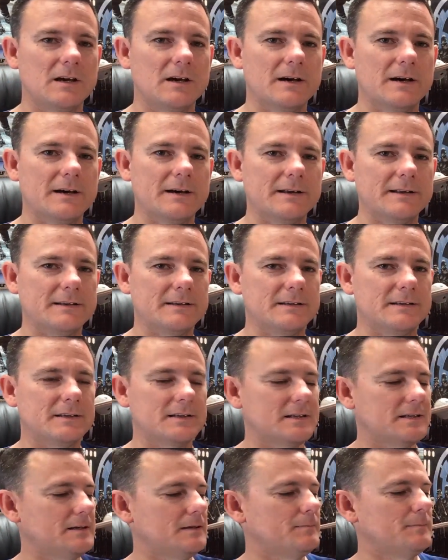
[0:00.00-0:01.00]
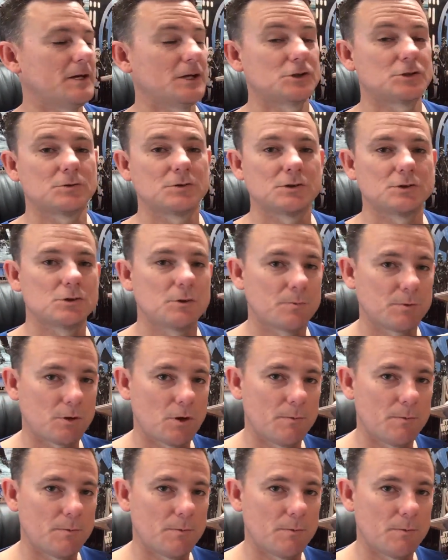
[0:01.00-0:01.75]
and make sure you drop a